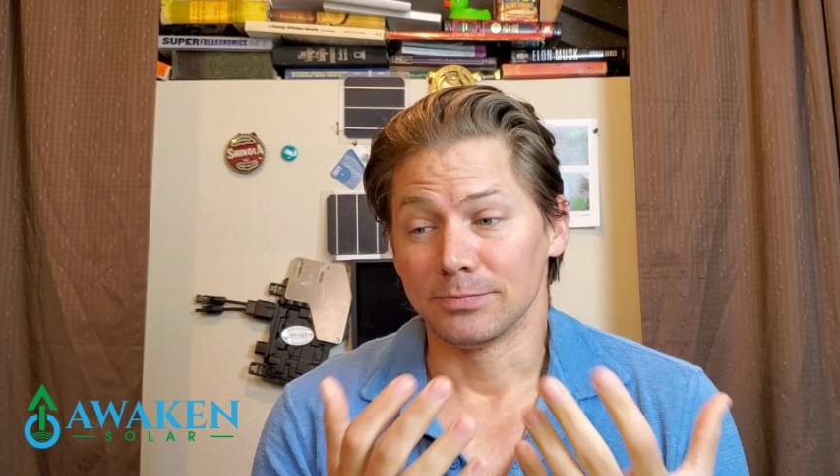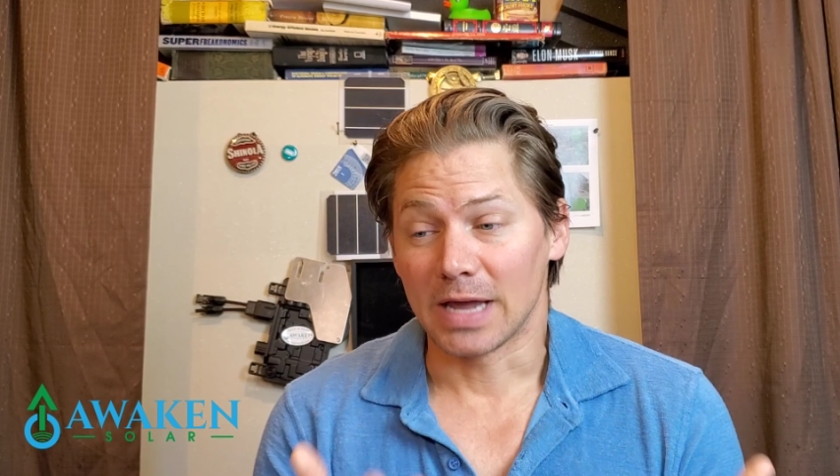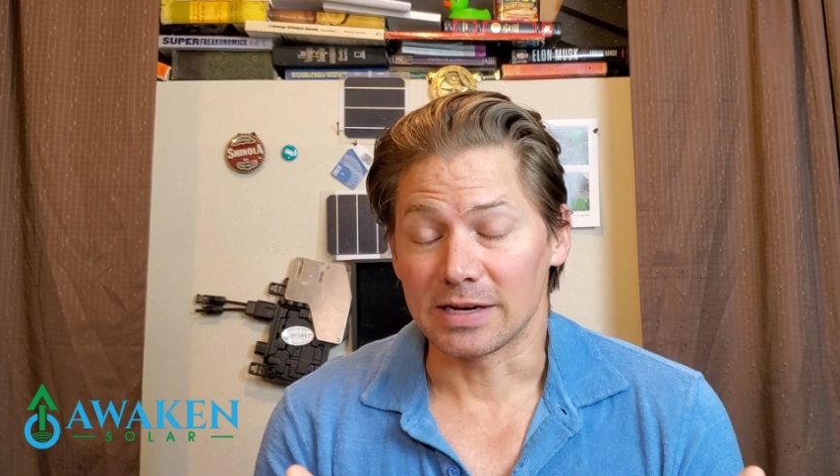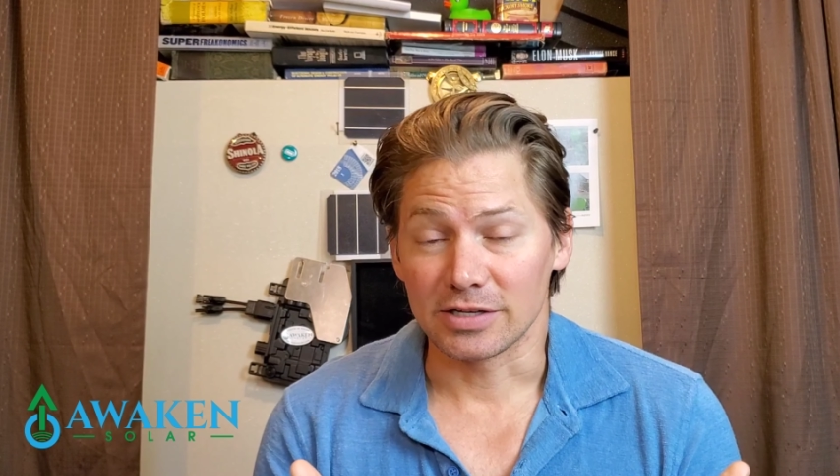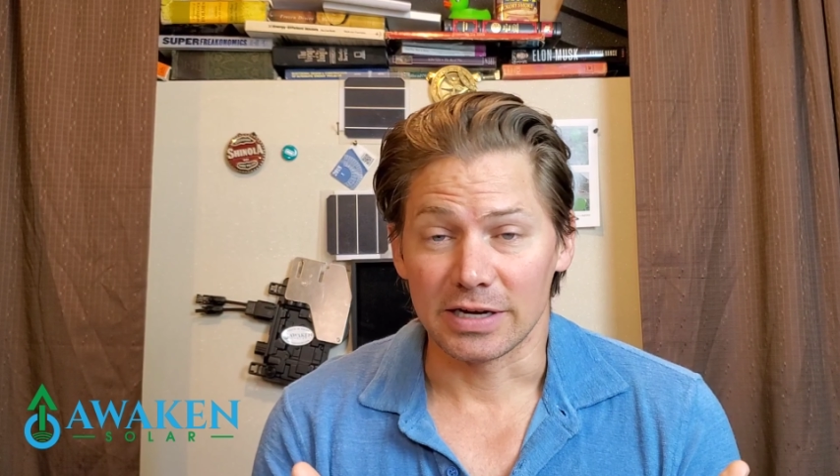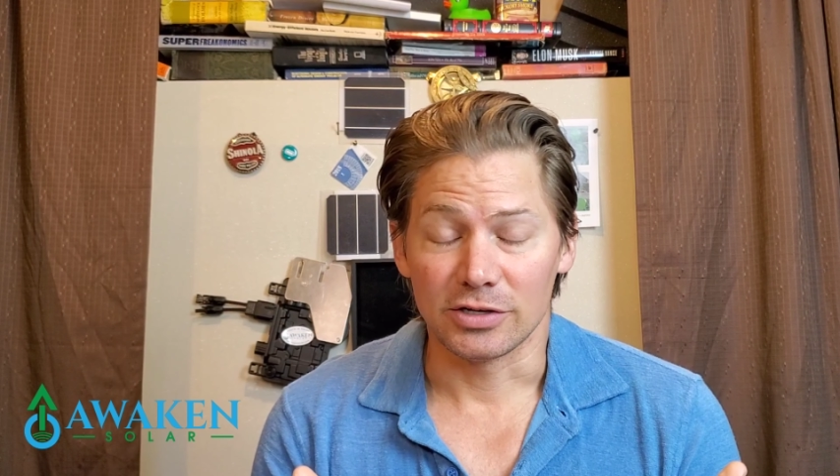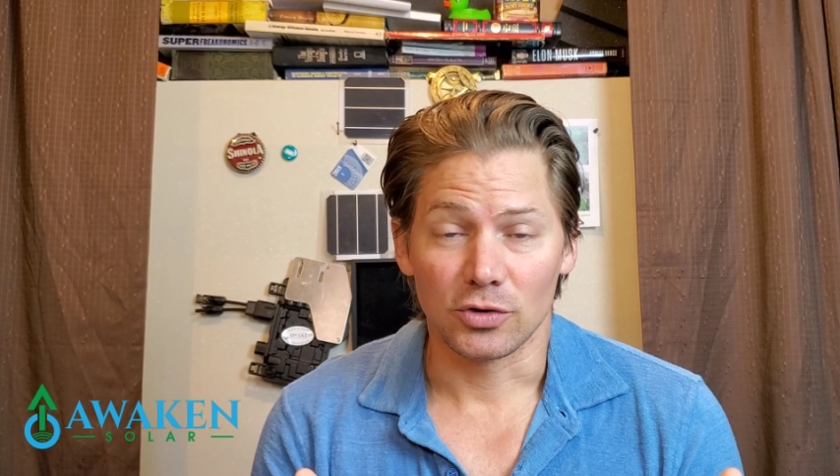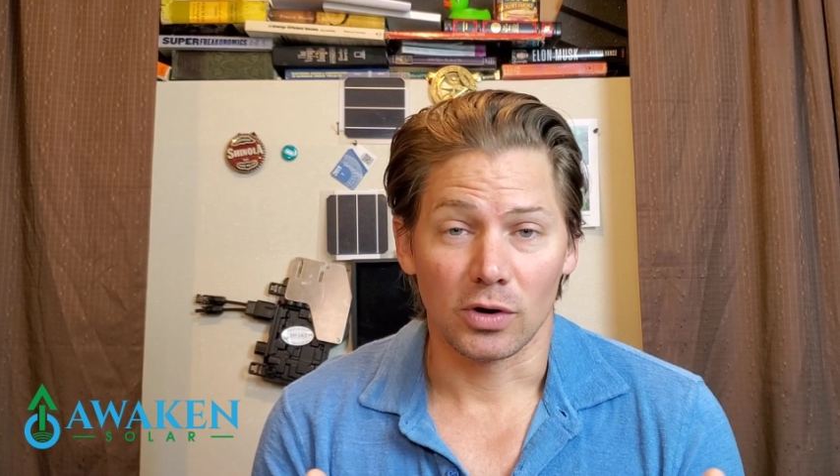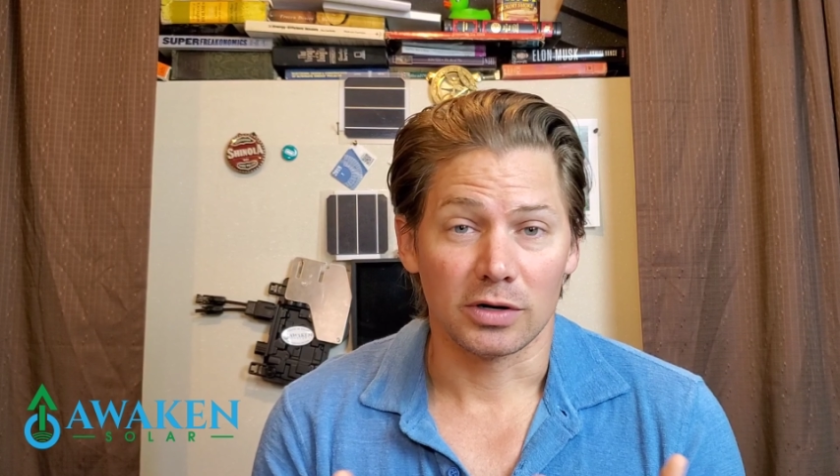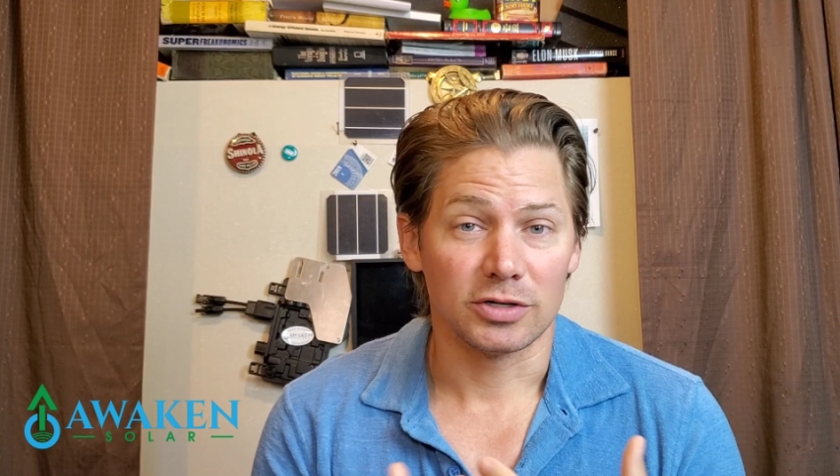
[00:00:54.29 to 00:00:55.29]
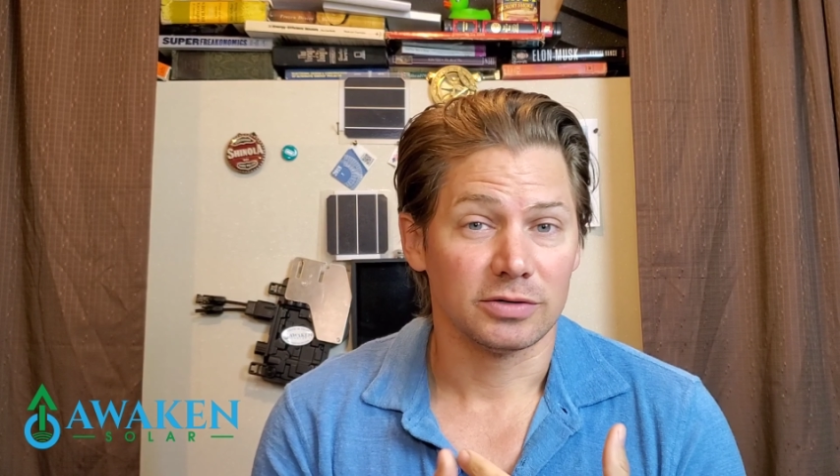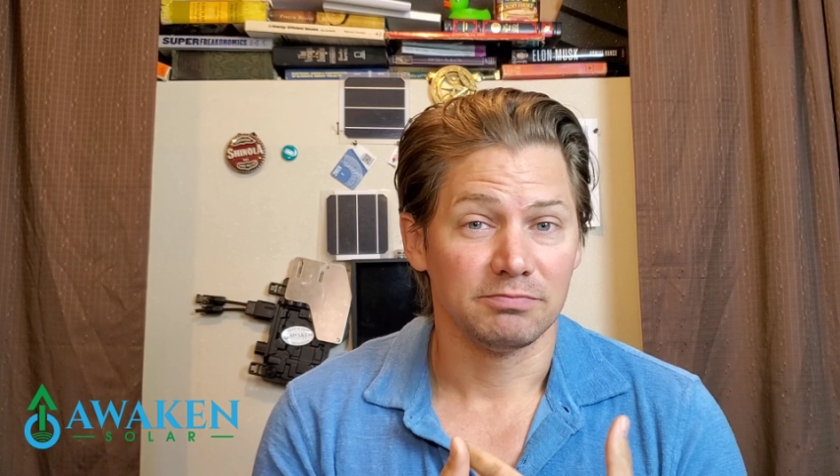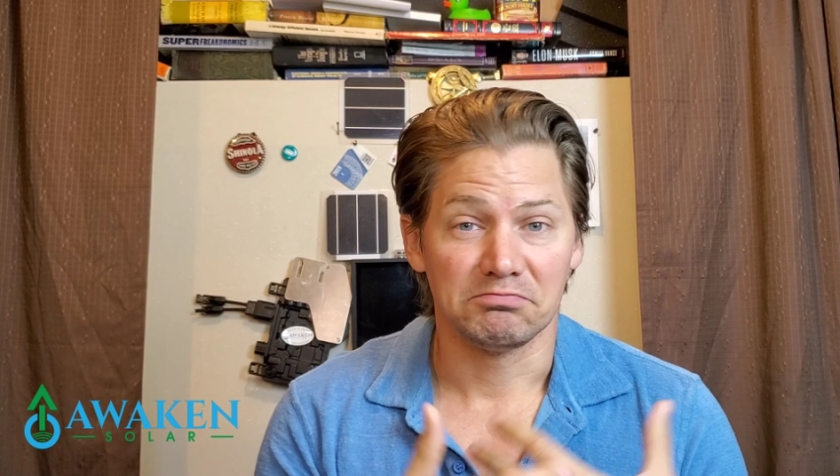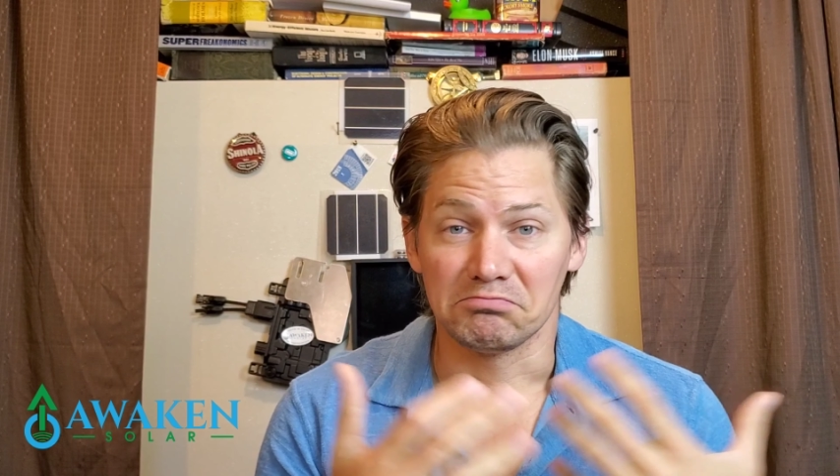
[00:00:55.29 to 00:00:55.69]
Got to St. George,